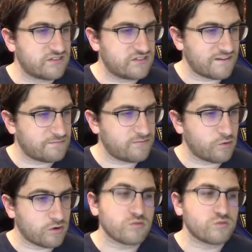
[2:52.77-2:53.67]
of stuff
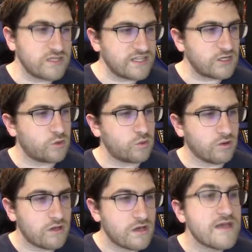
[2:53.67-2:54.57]
before. Really
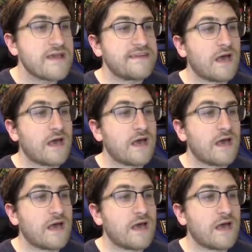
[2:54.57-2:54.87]
cool. Now,